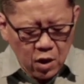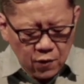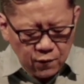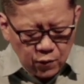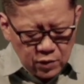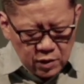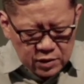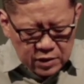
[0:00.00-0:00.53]

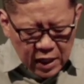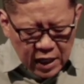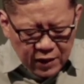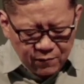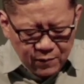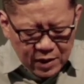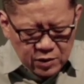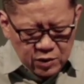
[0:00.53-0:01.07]
For the sake
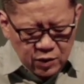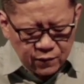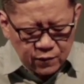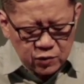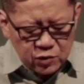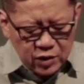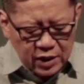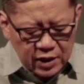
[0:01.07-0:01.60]
of my
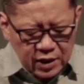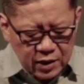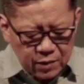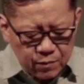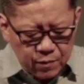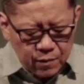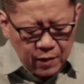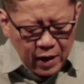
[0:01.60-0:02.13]
servant Jacob
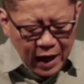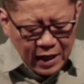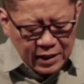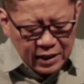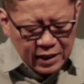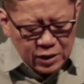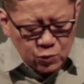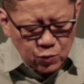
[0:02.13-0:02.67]
and
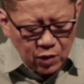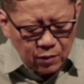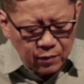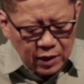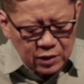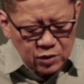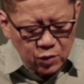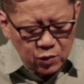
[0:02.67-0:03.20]
Israel,
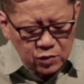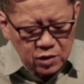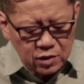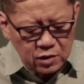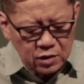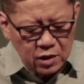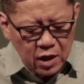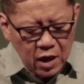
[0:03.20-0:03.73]
my
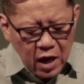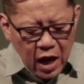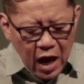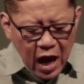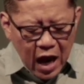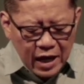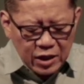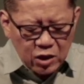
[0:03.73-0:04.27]
chosen,
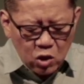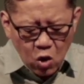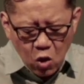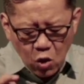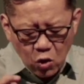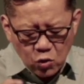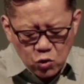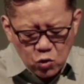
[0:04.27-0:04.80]
I
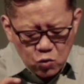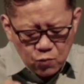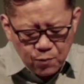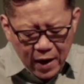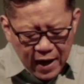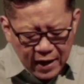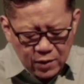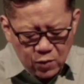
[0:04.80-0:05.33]
call you
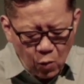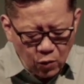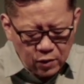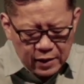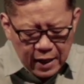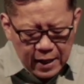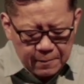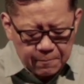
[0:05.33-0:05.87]
by your
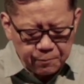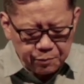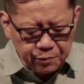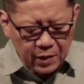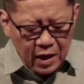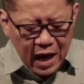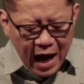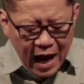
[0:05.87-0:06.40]
name.
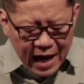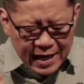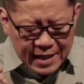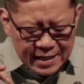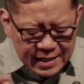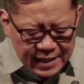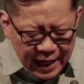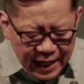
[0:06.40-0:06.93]
I
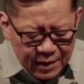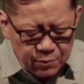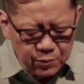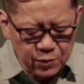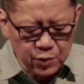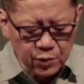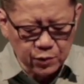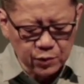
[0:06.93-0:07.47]
name
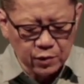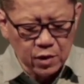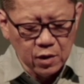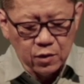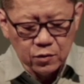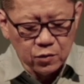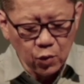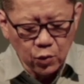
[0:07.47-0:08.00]
you,
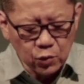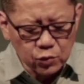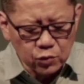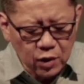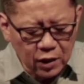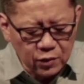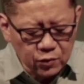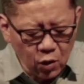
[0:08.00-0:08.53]
though you do
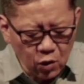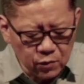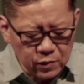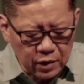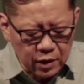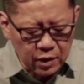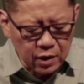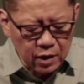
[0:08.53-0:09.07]
not know
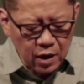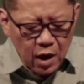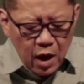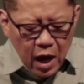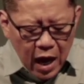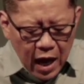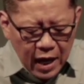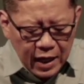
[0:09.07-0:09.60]
me.
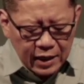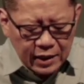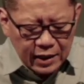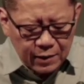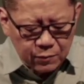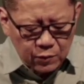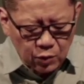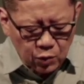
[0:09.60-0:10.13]
I
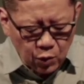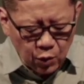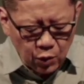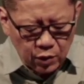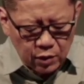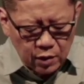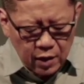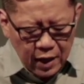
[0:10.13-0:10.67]
am the
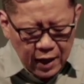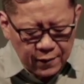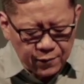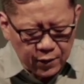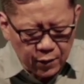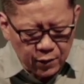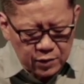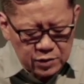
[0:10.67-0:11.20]
Lord, and
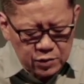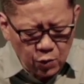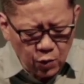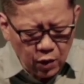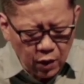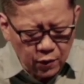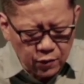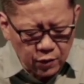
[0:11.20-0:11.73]
there is no
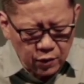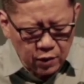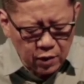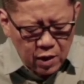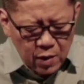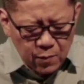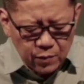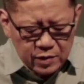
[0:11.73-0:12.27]
other.
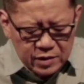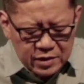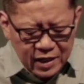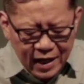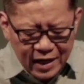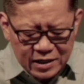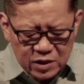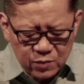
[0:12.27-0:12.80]

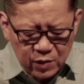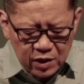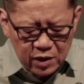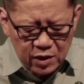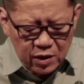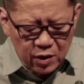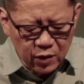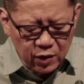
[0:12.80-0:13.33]
Besides
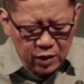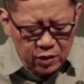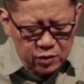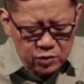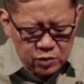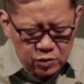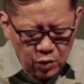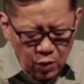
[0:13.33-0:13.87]
me, there
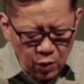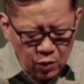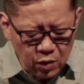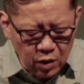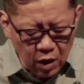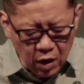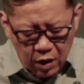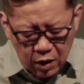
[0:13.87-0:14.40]
is no
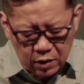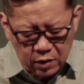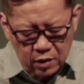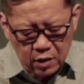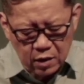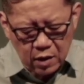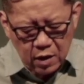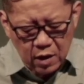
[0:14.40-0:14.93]
God.
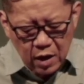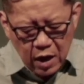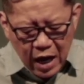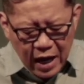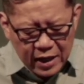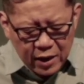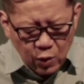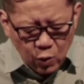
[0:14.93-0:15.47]

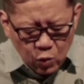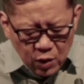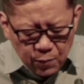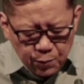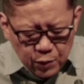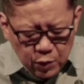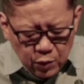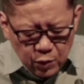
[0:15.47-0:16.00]
I
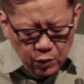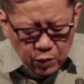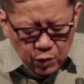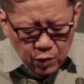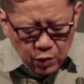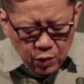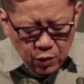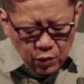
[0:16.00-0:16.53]
equip you,
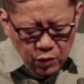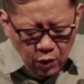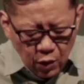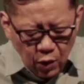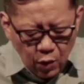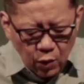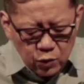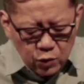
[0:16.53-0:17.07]

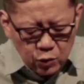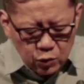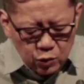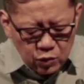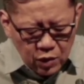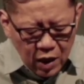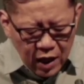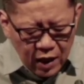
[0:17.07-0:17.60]
though you
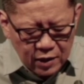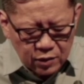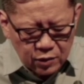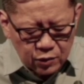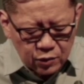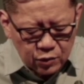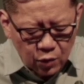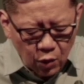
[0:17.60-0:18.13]
do not
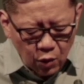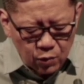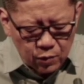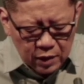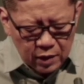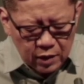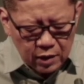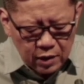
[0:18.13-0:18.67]
know
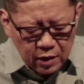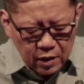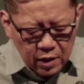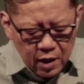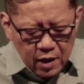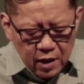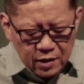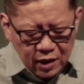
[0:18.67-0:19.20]
me,
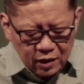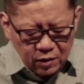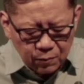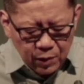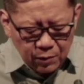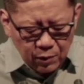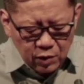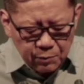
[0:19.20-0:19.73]
that the
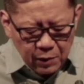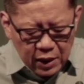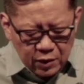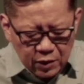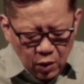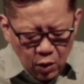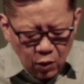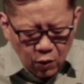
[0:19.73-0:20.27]
people may
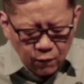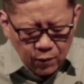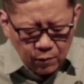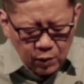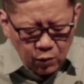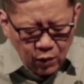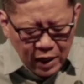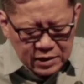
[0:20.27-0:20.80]
know from
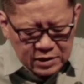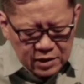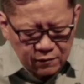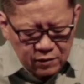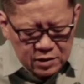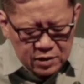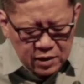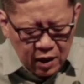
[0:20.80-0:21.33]
the rising of
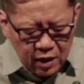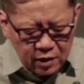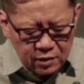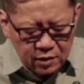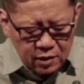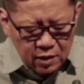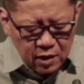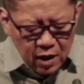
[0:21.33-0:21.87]
the
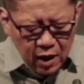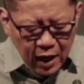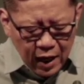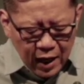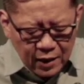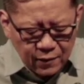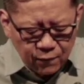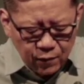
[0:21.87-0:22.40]
sun
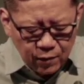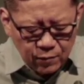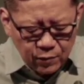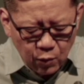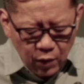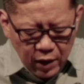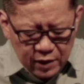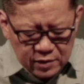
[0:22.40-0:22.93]
and from the
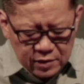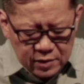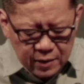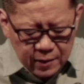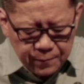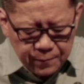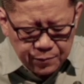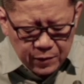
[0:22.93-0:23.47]
west
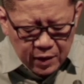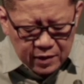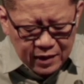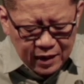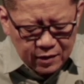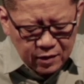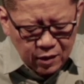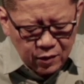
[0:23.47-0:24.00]

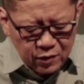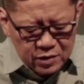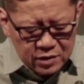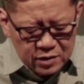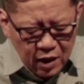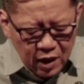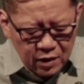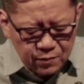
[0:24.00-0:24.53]
that there is
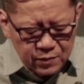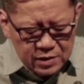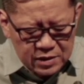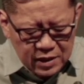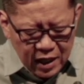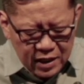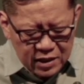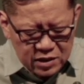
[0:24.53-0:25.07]
none
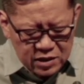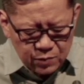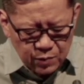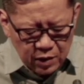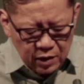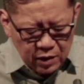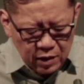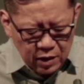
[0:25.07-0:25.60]
besides
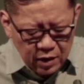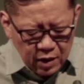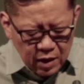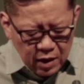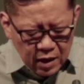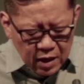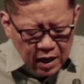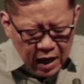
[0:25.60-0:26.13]
me.
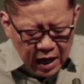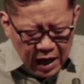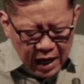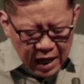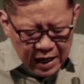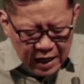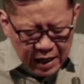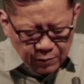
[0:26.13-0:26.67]

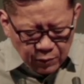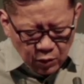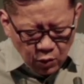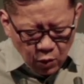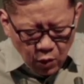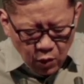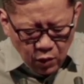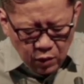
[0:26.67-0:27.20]
I am the
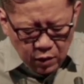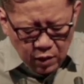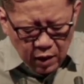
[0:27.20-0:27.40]
Lord,